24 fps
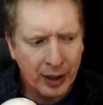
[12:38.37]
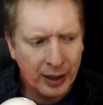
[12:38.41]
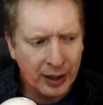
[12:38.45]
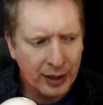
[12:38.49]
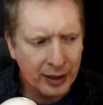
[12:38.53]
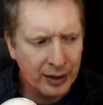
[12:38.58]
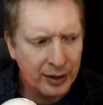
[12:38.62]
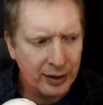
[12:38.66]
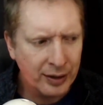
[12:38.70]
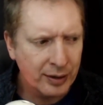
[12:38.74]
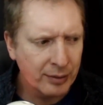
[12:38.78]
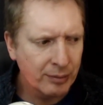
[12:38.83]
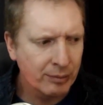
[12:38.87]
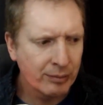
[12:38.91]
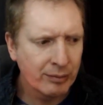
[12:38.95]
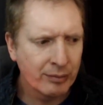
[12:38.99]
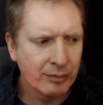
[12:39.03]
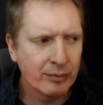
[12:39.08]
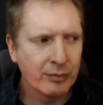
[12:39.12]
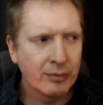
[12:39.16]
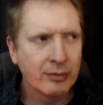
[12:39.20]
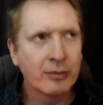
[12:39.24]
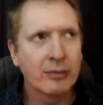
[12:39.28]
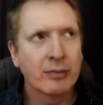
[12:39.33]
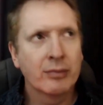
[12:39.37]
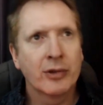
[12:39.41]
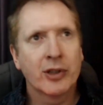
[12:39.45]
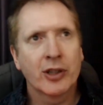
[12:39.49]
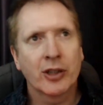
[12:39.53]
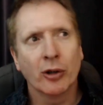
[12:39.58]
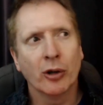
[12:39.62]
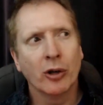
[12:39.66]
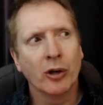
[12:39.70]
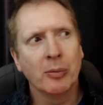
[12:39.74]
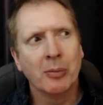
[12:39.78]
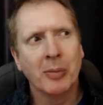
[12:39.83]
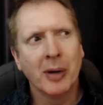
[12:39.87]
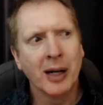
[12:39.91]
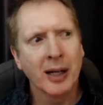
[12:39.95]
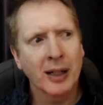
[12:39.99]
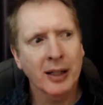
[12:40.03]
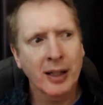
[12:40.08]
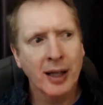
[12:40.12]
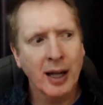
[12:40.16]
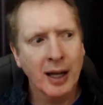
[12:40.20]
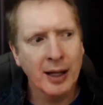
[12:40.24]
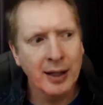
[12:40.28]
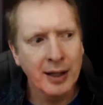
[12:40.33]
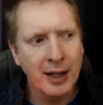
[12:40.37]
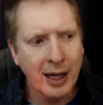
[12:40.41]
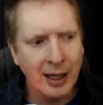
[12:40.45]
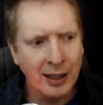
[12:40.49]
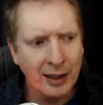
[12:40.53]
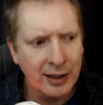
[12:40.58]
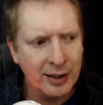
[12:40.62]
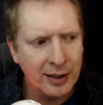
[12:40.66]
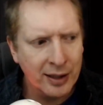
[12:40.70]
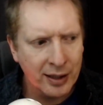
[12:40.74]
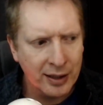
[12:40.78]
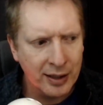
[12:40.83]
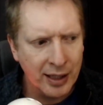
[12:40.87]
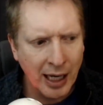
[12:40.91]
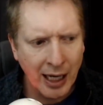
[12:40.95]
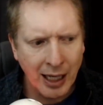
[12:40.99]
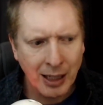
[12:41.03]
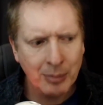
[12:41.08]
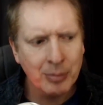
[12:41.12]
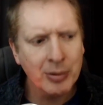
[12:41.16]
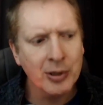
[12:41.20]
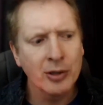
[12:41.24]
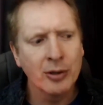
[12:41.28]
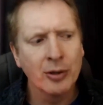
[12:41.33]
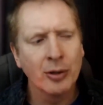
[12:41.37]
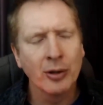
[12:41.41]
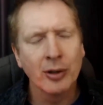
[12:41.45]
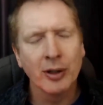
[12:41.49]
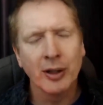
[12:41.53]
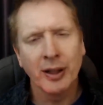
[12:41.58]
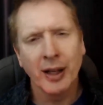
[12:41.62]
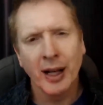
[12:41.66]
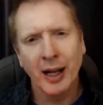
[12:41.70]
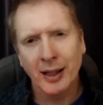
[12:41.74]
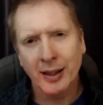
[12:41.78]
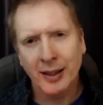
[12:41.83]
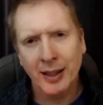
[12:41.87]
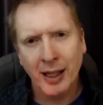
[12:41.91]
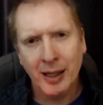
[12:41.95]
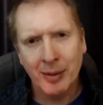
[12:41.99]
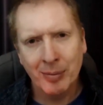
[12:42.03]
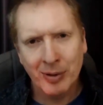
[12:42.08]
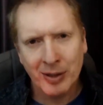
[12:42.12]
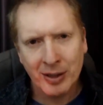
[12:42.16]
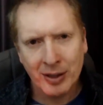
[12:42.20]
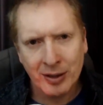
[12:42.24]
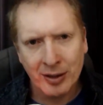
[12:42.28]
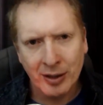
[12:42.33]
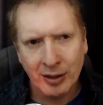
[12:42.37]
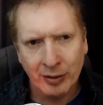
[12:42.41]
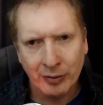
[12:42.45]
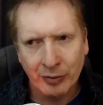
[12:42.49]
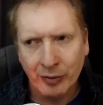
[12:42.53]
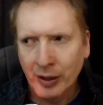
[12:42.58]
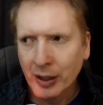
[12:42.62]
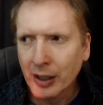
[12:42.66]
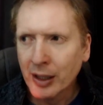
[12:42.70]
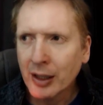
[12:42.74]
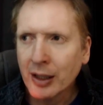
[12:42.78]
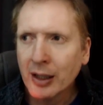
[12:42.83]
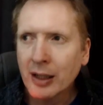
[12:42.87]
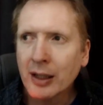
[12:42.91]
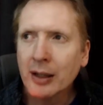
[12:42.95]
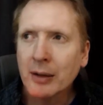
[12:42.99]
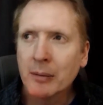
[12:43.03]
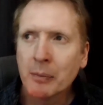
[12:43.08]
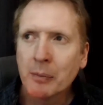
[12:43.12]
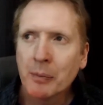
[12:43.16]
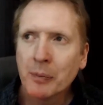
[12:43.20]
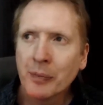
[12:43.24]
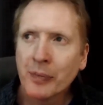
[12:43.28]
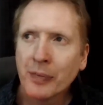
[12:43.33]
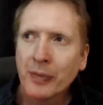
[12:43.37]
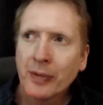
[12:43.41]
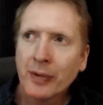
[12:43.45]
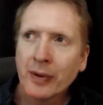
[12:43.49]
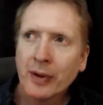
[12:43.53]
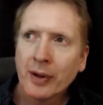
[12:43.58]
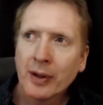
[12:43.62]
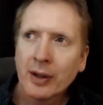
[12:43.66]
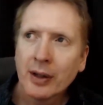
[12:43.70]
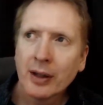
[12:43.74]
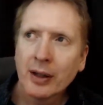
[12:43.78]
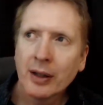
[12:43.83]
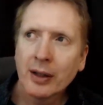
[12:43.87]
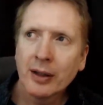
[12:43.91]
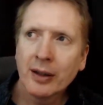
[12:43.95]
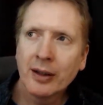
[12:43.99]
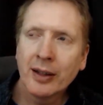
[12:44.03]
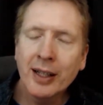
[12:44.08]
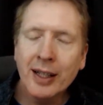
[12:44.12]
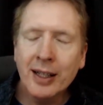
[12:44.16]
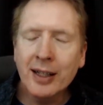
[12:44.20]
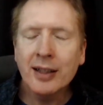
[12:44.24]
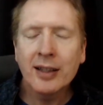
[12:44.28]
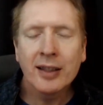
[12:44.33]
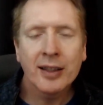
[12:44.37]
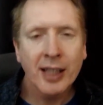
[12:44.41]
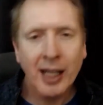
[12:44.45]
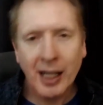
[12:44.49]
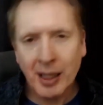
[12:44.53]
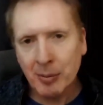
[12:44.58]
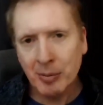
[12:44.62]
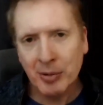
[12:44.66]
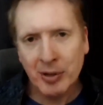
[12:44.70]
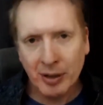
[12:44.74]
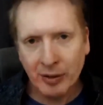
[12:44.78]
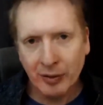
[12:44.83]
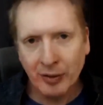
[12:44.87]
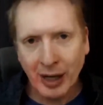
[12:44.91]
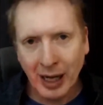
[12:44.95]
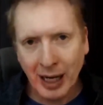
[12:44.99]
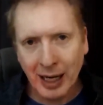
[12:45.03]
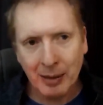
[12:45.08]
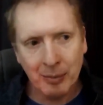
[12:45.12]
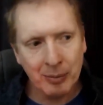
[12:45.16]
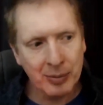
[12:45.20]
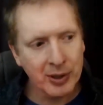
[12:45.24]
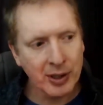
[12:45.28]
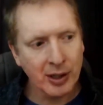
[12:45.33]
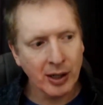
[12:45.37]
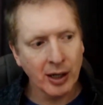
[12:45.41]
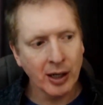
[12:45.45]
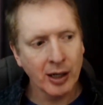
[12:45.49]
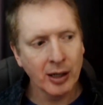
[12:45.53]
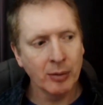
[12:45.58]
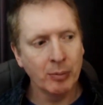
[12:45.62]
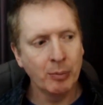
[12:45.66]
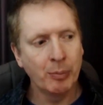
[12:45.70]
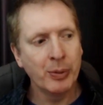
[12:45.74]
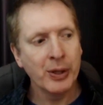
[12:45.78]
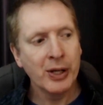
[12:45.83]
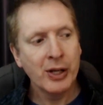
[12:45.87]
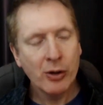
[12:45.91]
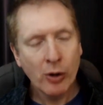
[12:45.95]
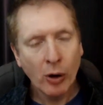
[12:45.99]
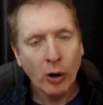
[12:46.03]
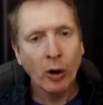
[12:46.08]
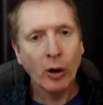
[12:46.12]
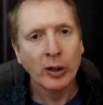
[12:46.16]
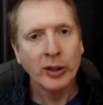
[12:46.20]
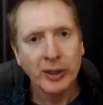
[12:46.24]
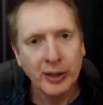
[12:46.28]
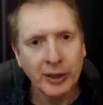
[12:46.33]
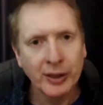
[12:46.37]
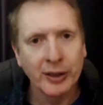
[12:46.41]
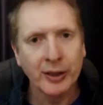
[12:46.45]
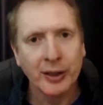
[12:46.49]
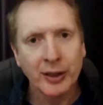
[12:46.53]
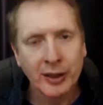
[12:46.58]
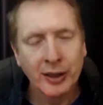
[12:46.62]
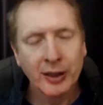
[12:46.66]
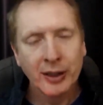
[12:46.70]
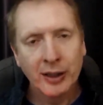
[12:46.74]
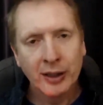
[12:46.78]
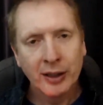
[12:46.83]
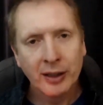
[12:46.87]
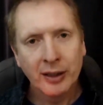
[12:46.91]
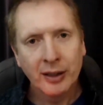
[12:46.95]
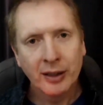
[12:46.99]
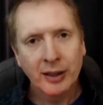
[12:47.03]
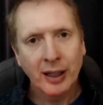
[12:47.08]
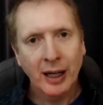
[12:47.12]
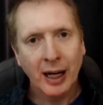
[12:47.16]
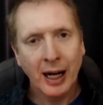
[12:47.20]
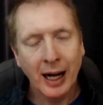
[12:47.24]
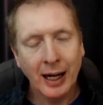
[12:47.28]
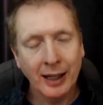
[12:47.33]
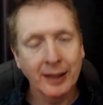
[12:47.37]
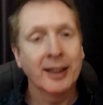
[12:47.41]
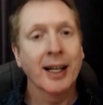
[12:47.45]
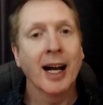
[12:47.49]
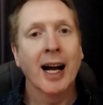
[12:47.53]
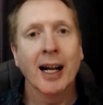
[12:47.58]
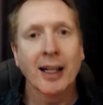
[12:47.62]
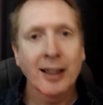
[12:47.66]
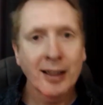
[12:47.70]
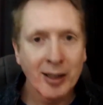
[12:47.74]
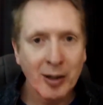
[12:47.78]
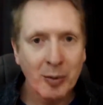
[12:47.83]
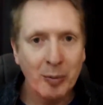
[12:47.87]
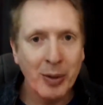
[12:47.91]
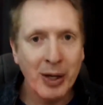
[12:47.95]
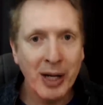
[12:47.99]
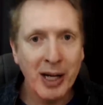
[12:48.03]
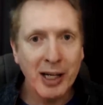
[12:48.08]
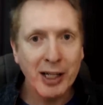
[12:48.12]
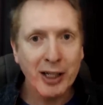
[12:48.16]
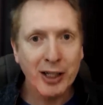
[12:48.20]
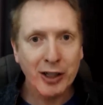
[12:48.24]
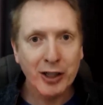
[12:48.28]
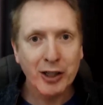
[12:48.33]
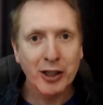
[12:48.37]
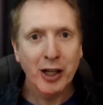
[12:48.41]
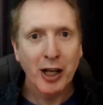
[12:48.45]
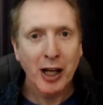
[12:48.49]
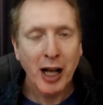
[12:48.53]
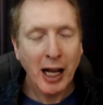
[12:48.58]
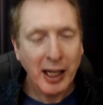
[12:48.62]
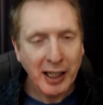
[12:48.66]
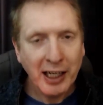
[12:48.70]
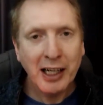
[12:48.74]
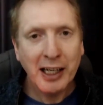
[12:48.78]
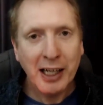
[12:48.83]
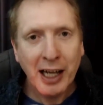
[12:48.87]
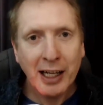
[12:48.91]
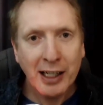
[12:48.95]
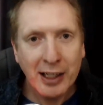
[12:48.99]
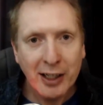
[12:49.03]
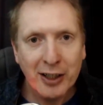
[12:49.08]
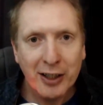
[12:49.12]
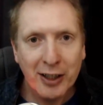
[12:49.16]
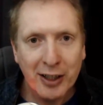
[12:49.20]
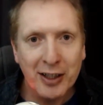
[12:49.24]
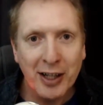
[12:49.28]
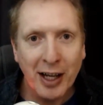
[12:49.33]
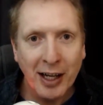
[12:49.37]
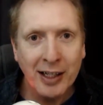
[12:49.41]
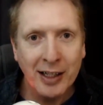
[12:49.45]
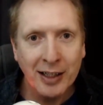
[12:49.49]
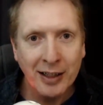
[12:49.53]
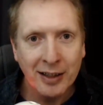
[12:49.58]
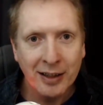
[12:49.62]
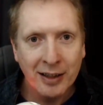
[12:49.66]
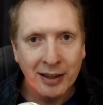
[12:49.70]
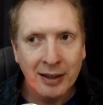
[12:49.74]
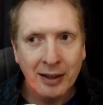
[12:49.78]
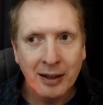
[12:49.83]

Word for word: the stock market analysis apps and all of that type of stuff. These types of apps are beyond a database and a nice design.